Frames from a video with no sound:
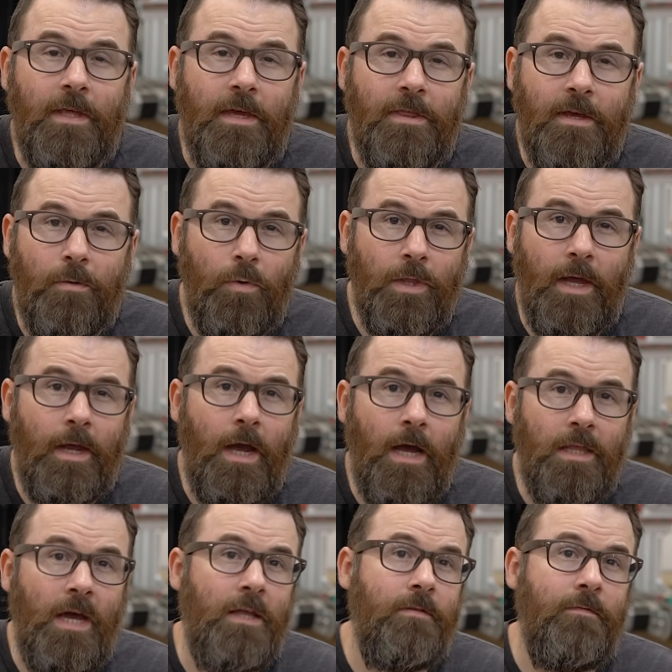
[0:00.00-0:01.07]
I think what I
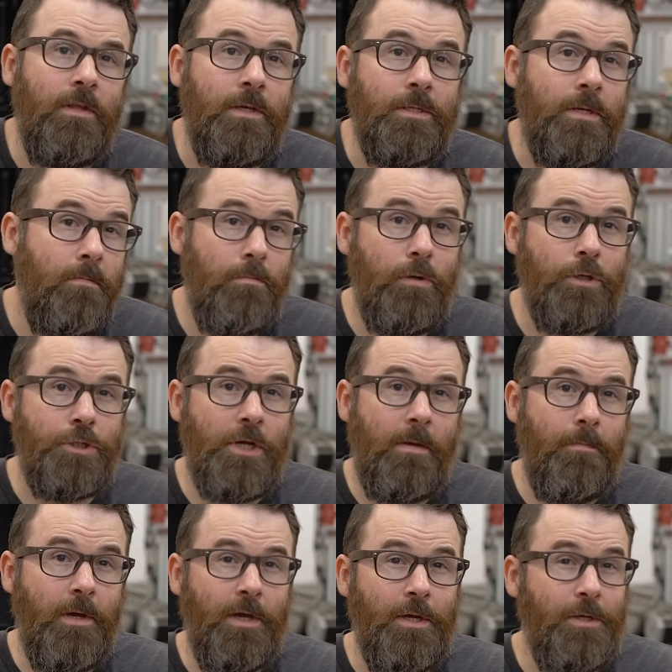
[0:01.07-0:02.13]
got out of it is input
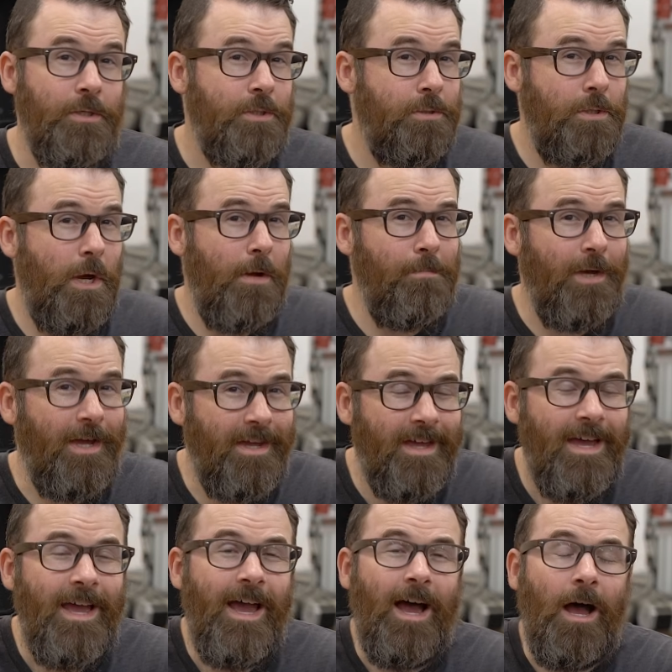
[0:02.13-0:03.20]
shaping is coming.
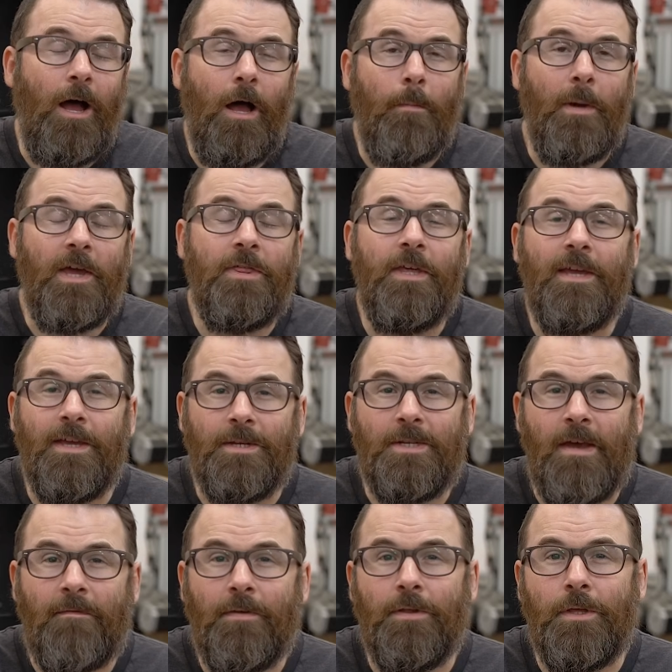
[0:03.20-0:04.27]
Um, I think it
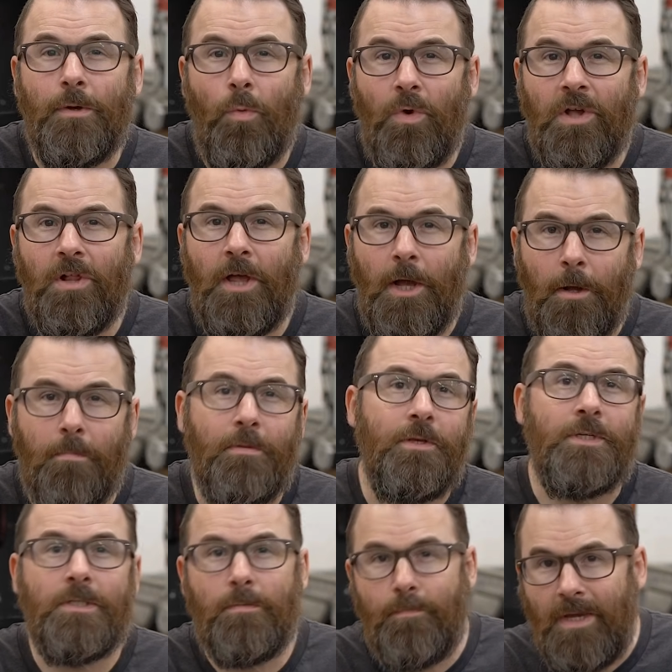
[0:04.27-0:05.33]
definitely will help
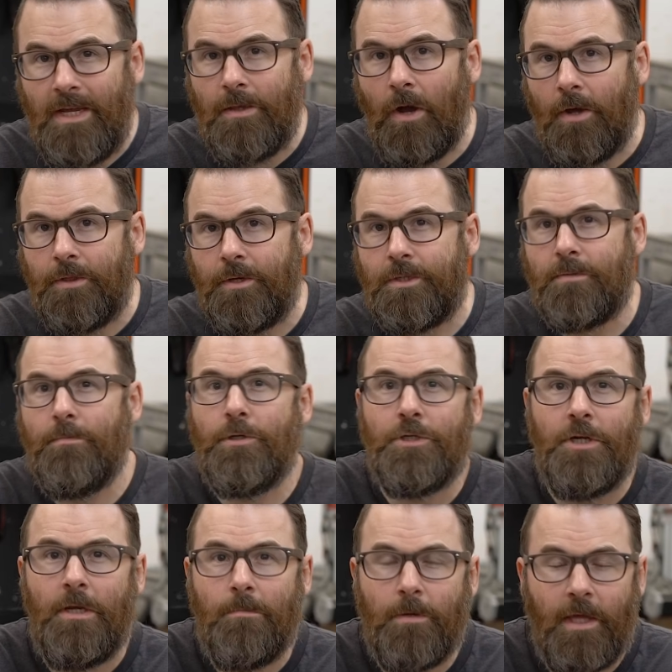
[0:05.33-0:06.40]
the speed on this
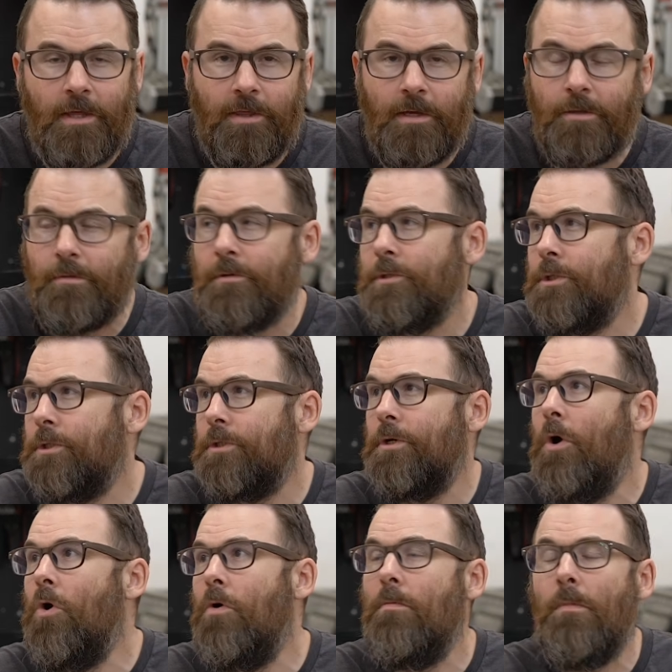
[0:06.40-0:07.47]
machine, but I think there's
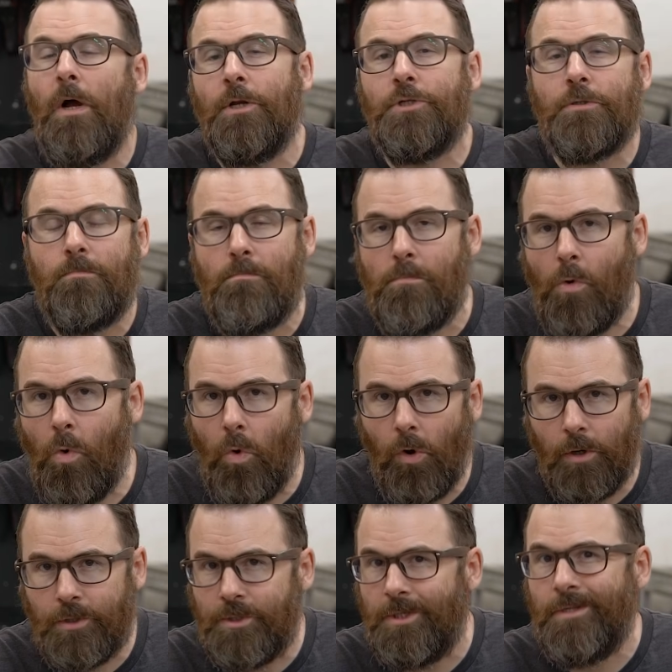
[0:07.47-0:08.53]
so much
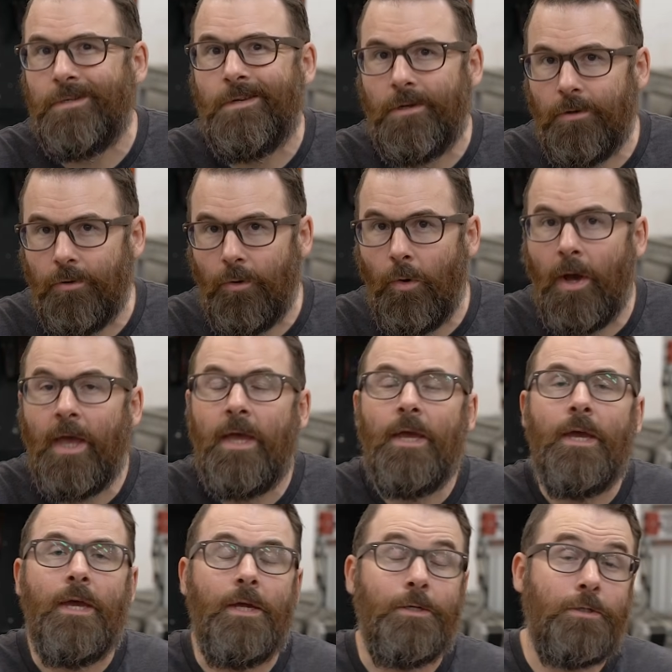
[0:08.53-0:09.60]
more to do
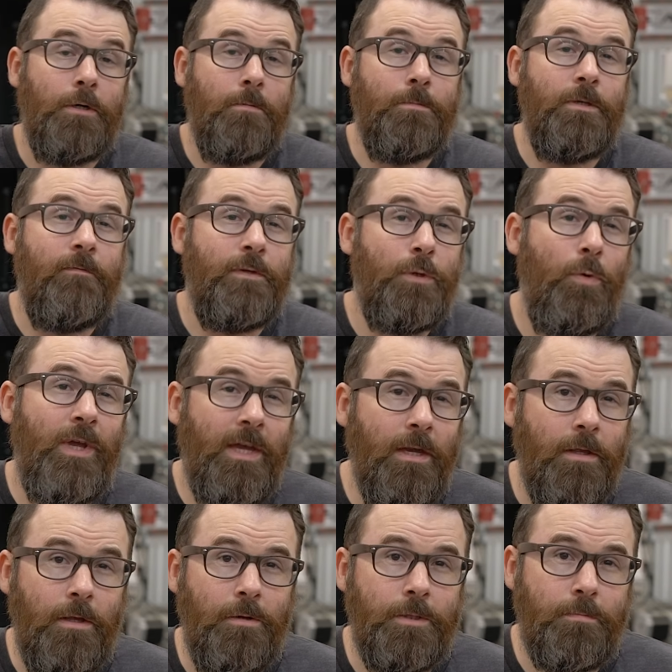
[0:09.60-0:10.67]
in terms of
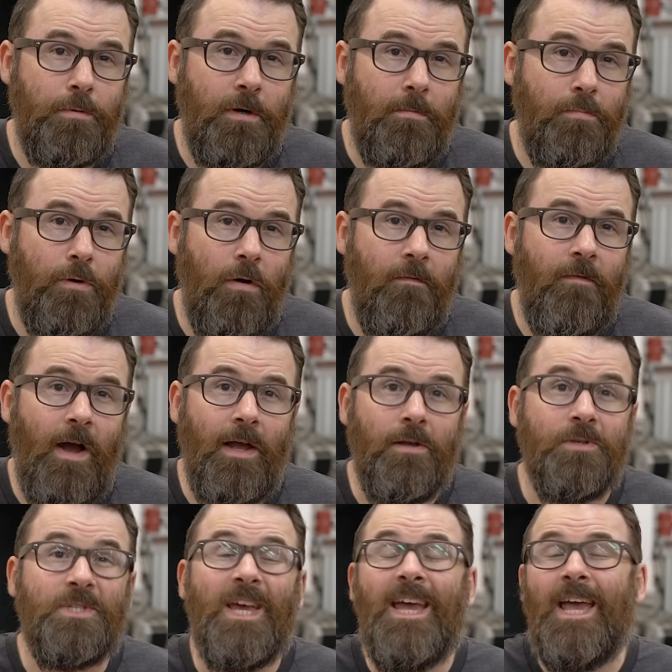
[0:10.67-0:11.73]
tweaking those print
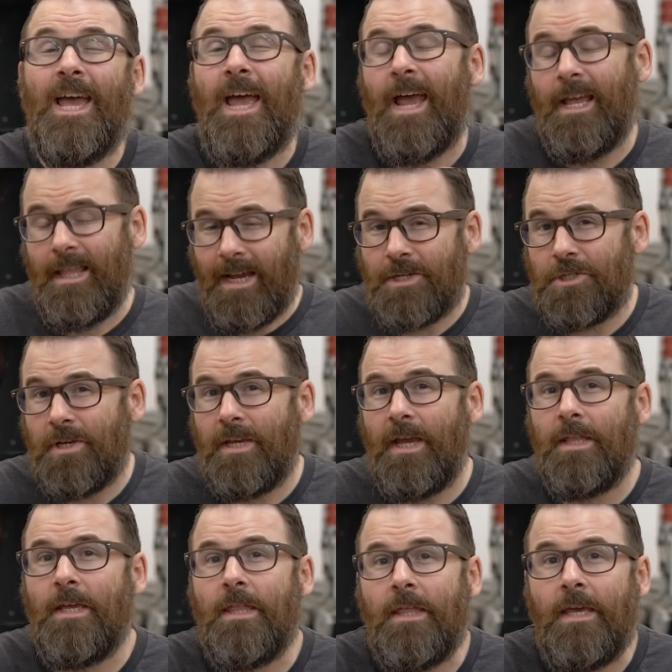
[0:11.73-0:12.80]
profiles and actually
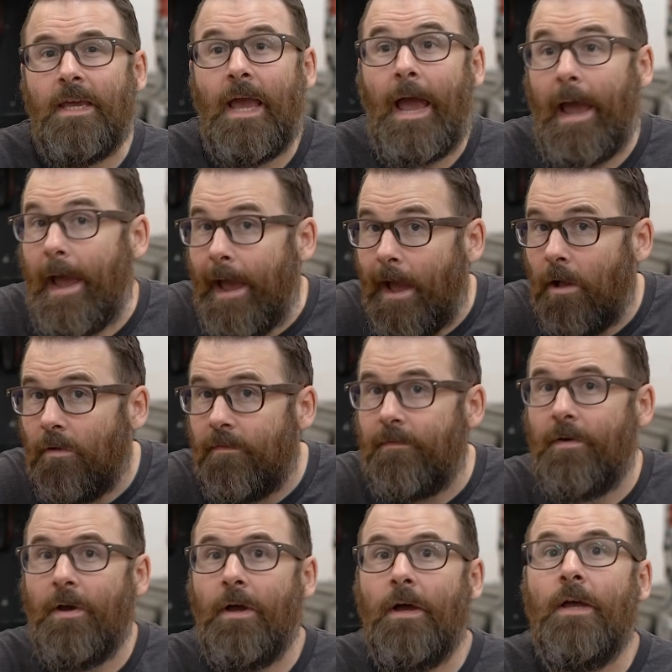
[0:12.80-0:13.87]
getting the
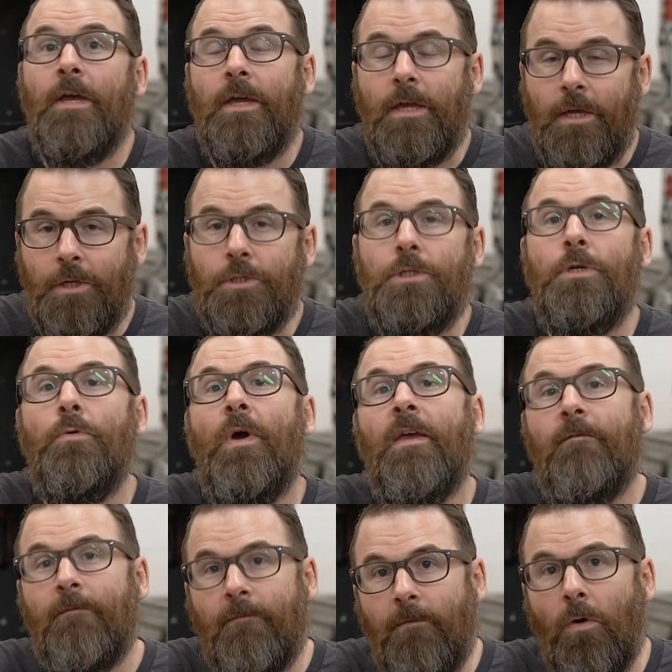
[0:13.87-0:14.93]
alpha into a
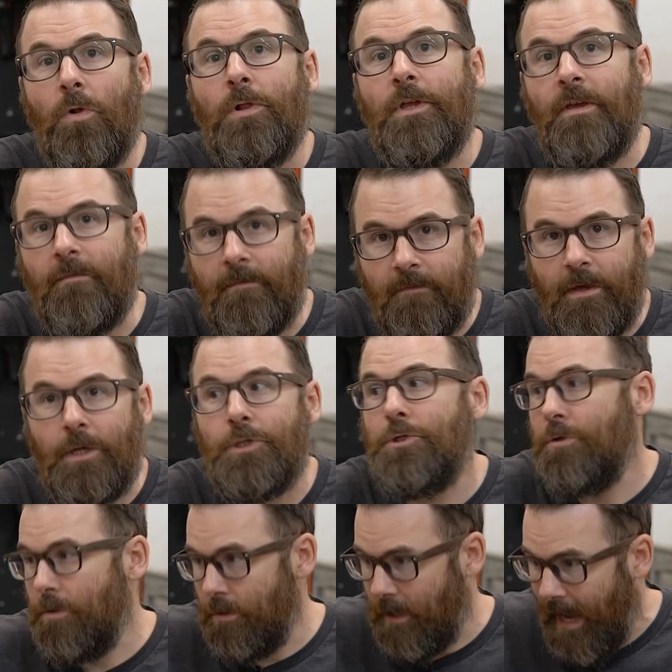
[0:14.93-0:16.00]
fully
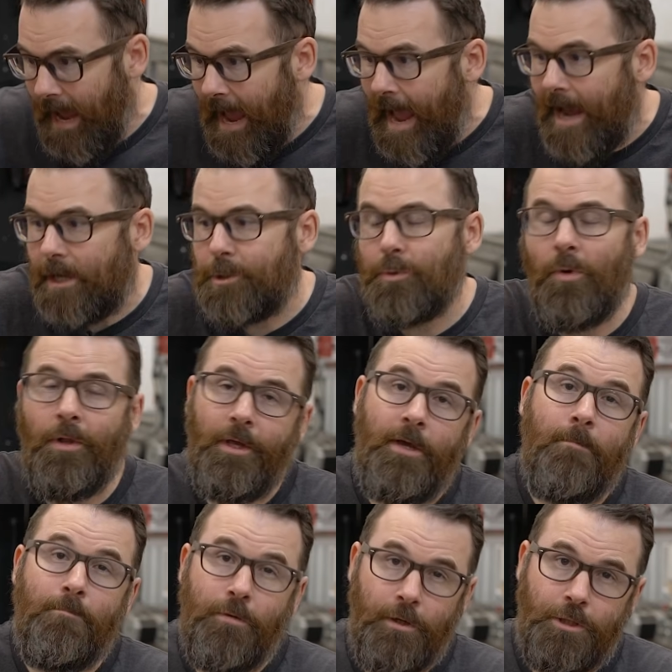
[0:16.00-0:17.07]
featured actual
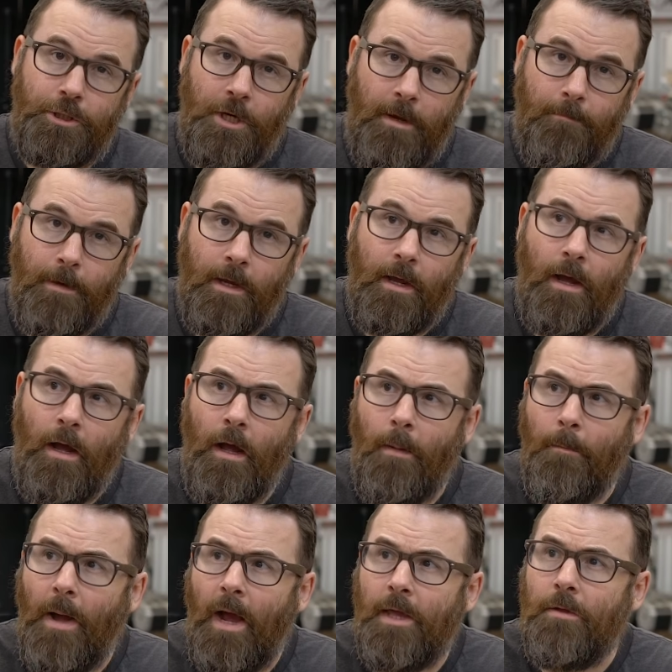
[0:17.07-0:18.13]
input shaping.
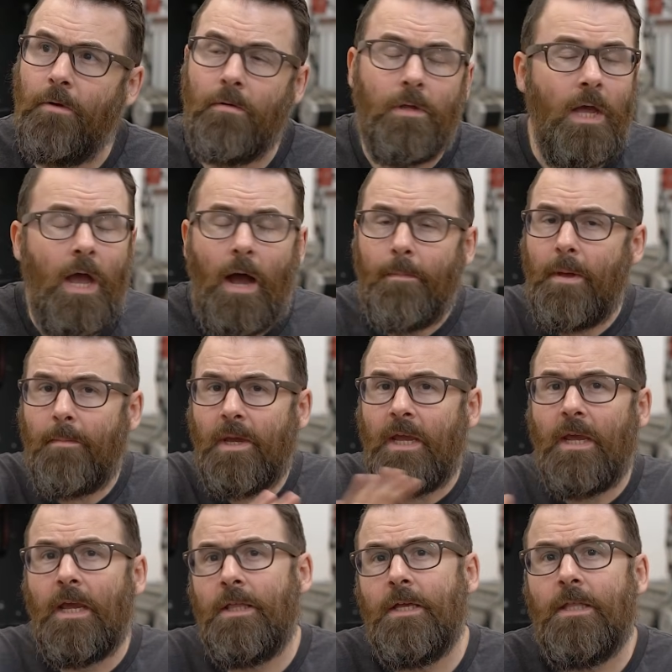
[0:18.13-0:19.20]
Um, I don't, I'm not
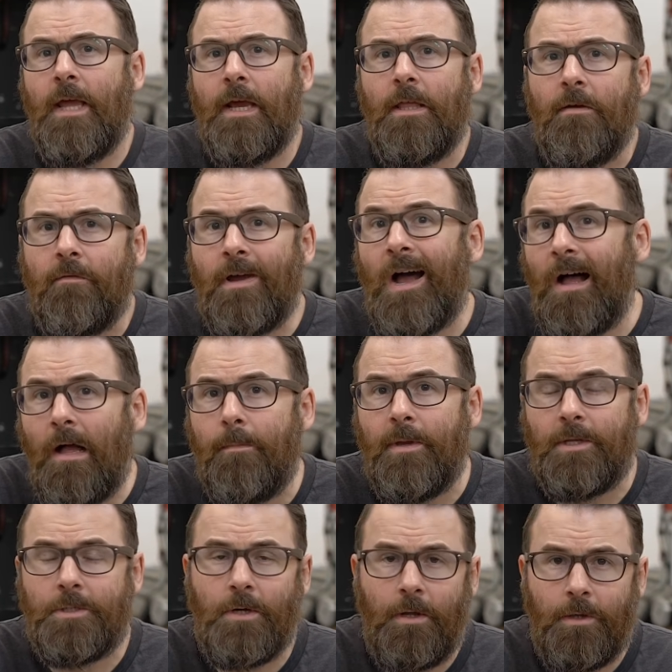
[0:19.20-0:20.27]
making any negative
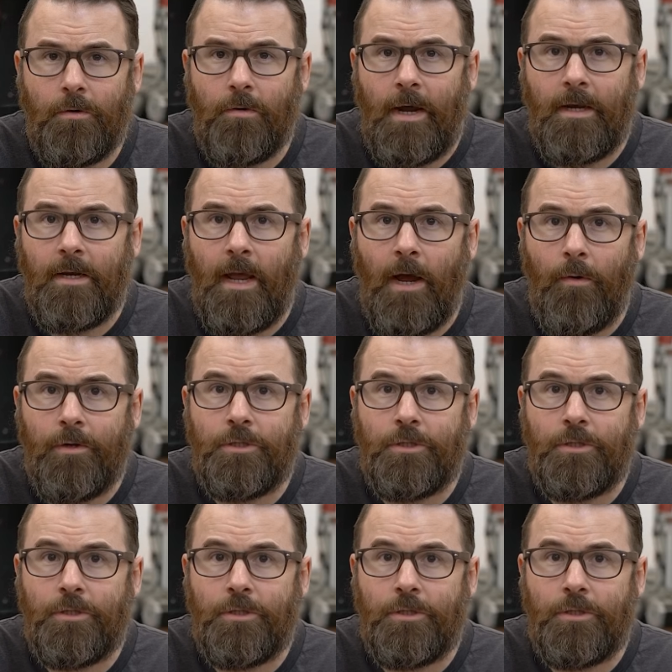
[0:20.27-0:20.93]
comments on it right now.